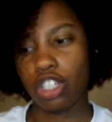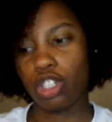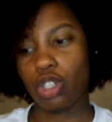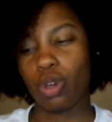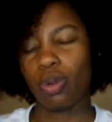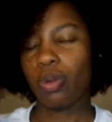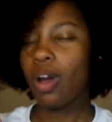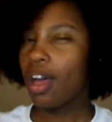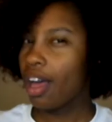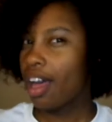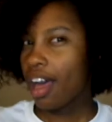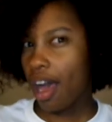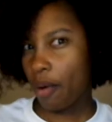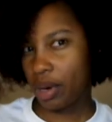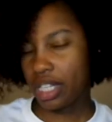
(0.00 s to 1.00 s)
So
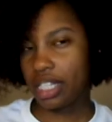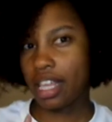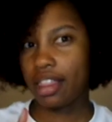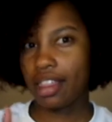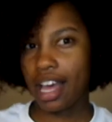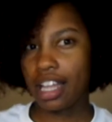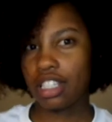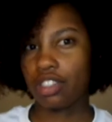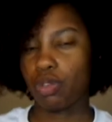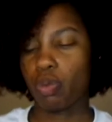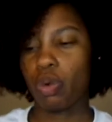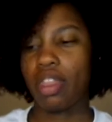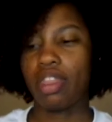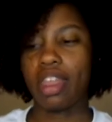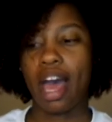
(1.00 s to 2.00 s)
I want to say that's
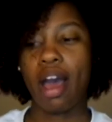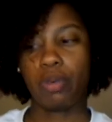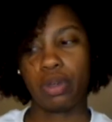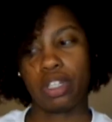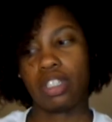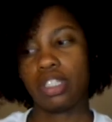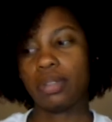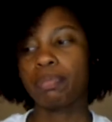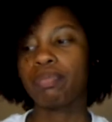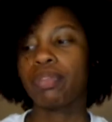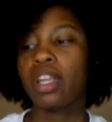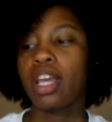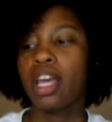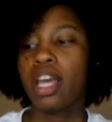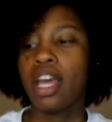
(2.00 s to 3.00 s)
when that was.
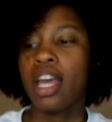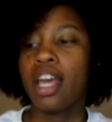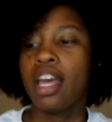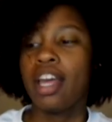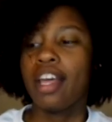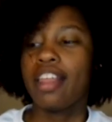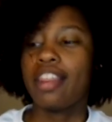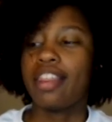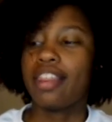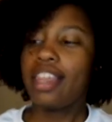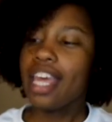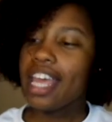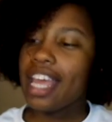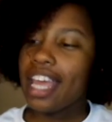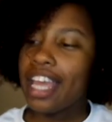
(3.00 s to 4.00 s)

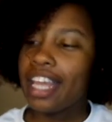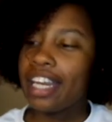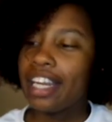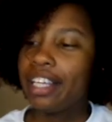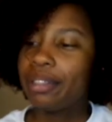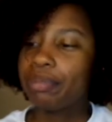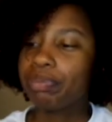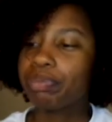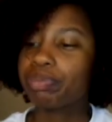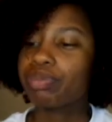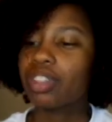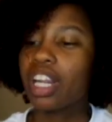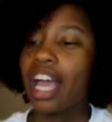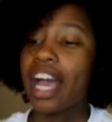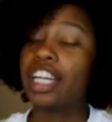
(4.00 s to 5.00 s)
Then
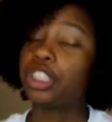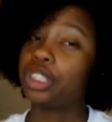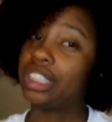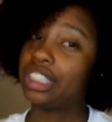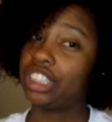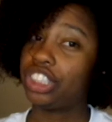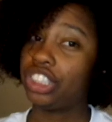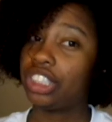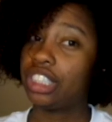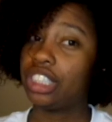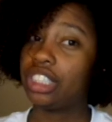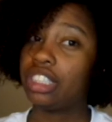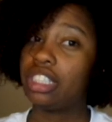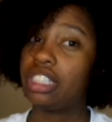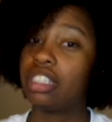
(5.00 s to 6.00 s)
I
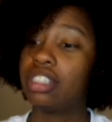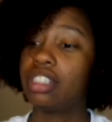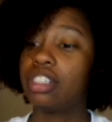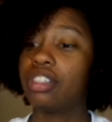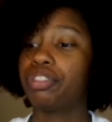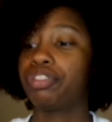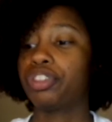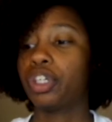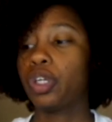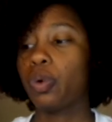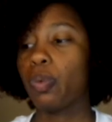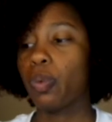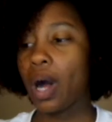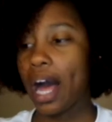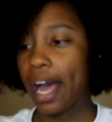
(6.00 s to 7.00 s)
transitioned for a
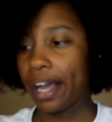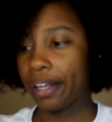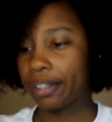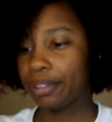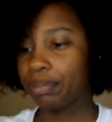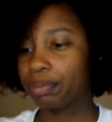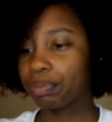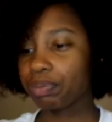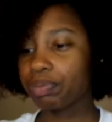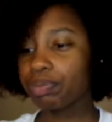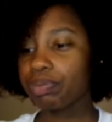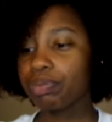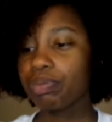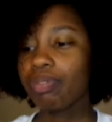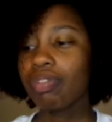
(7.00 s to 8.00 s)
while
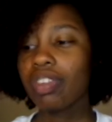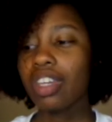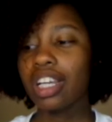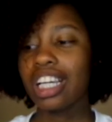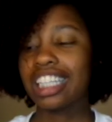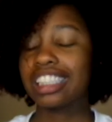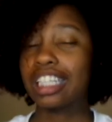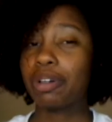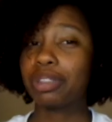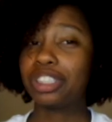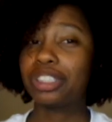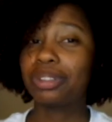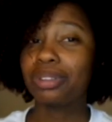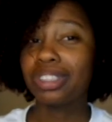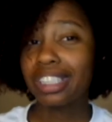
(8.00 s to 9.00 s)
because I was
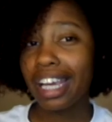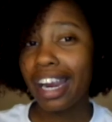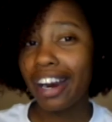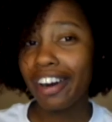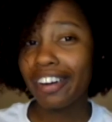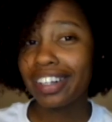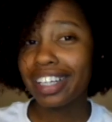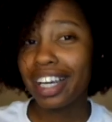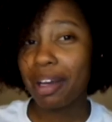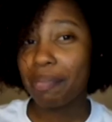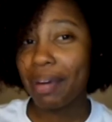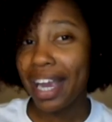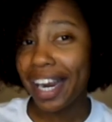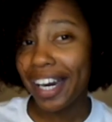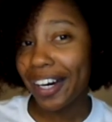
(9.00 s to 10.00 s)
too scared to cut
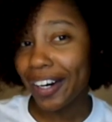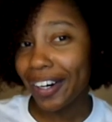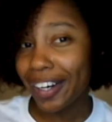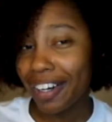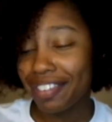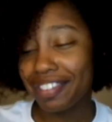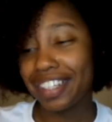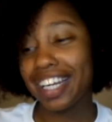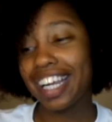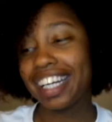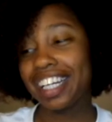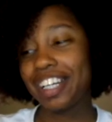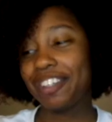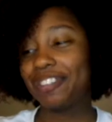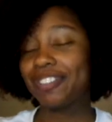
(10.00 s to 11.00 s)
my hair off and I
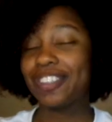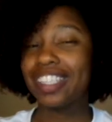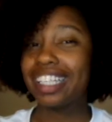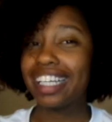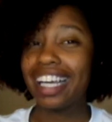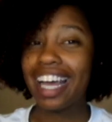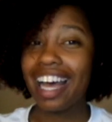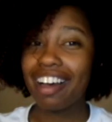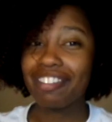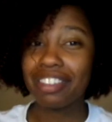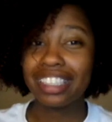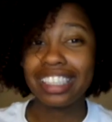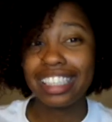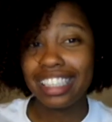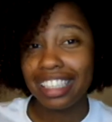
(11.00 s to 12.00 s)
didn't want to have a
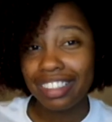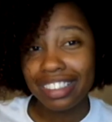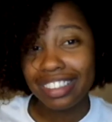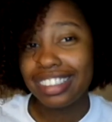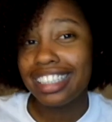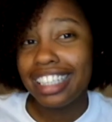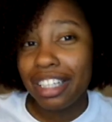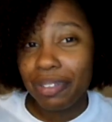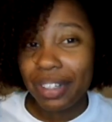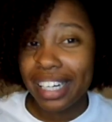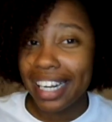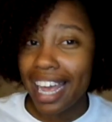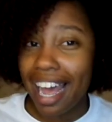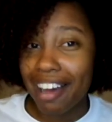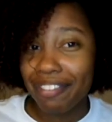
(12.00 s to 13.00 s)
teeny weeny
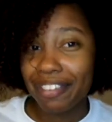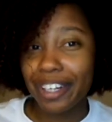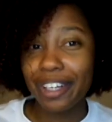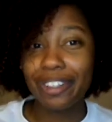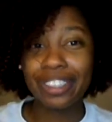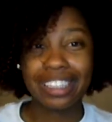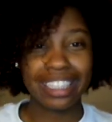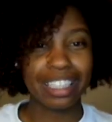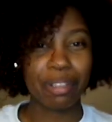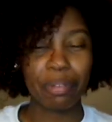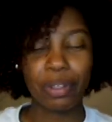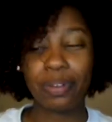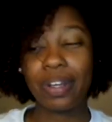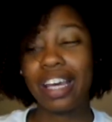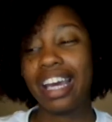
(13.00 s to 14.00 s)
afro, a
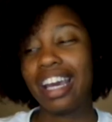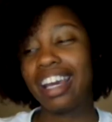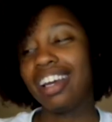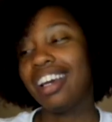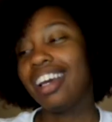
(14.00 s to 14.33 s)
TWA.